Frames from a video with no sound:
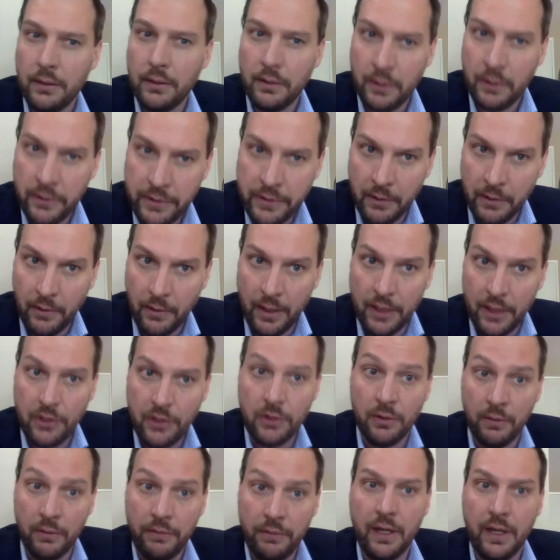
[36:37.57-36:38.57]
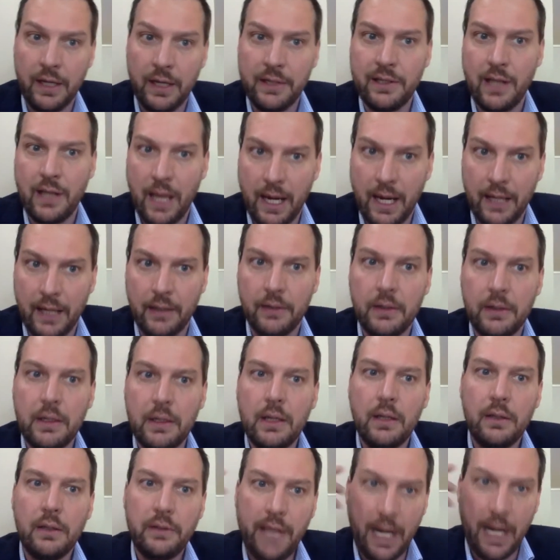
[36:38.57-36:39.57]
consideration of things like
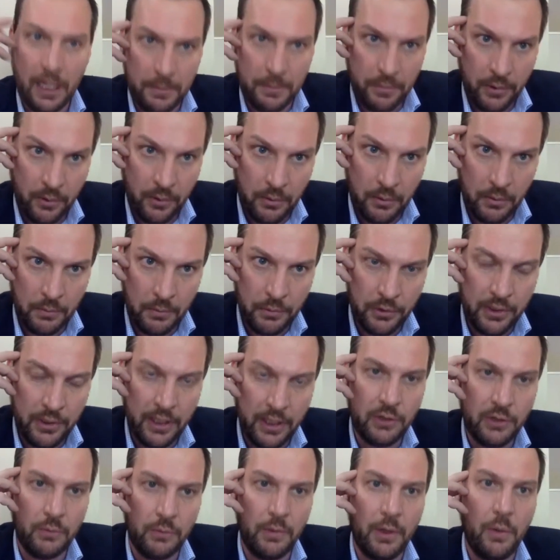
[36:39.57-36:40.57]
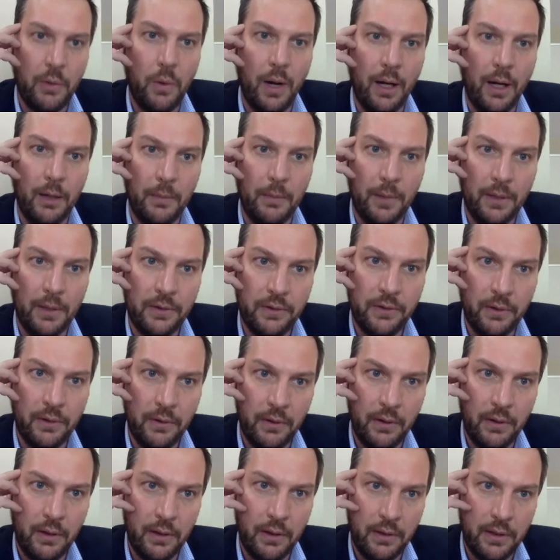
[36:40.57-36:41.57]
data protection requirements
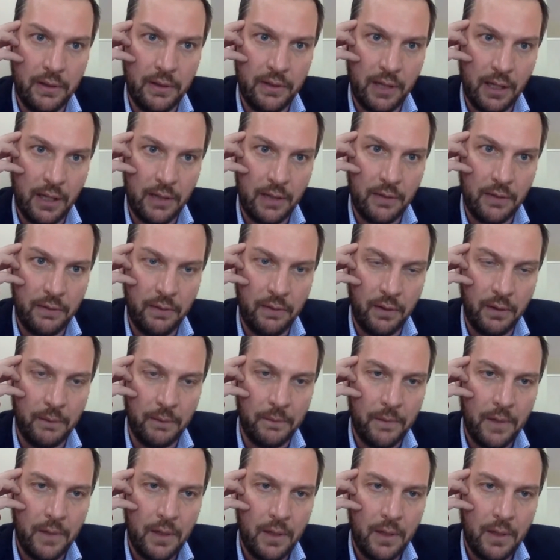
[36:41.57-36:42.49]
and this kind of thing